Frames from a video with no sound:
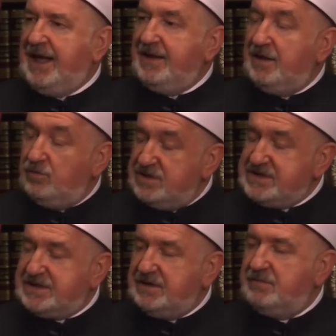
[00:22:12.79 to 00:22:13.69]
And the
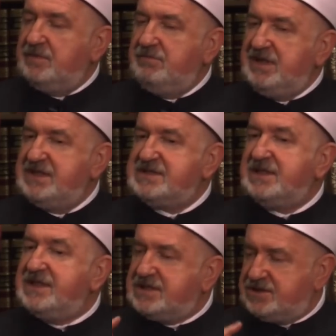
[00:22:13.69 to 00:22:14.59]
Muslim means
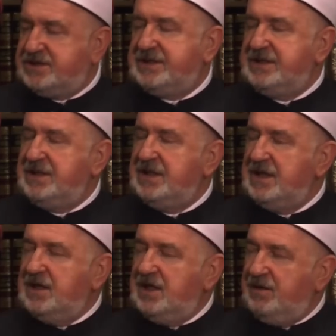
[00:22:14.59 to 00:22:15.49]
literally
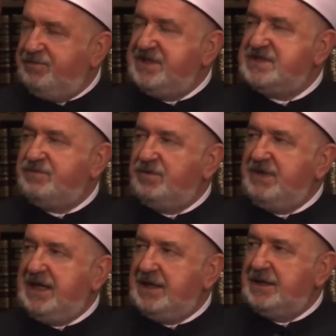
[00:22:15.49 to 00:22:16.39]
a peaceful
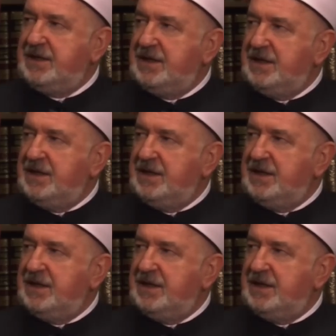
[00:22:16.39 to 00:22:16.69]
man.